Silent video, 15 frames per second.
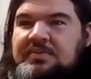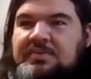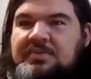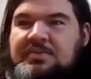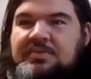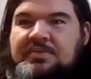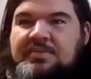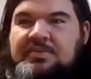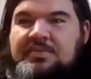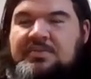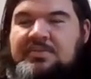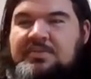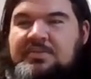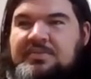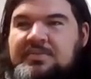
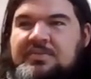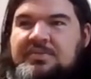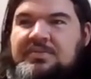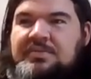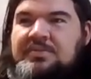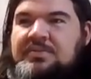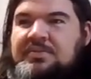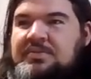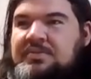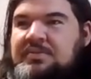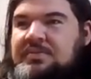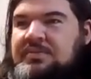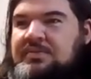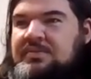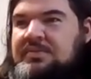
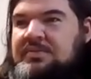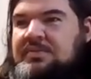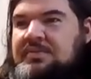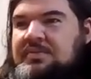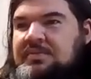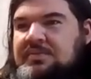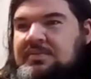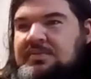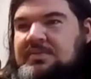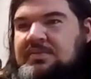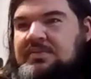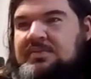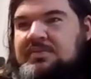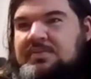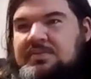
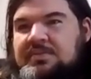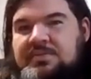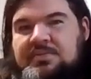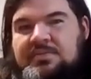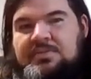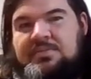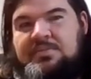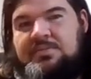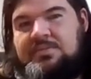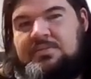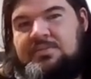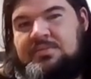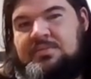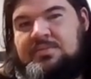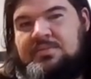
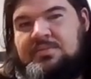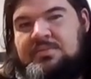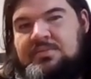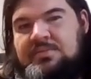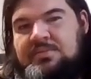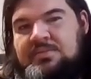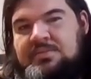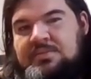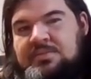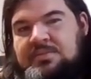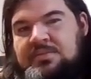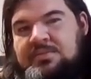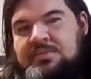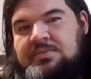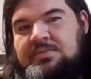
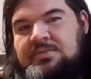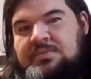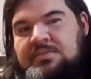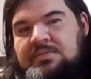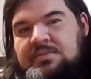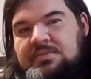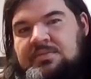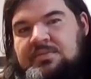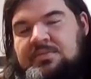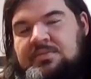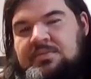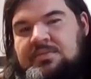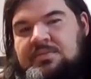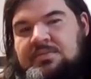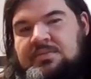
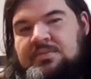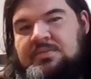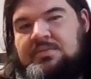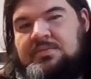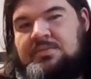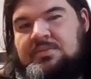No words are spoken by the person on screen.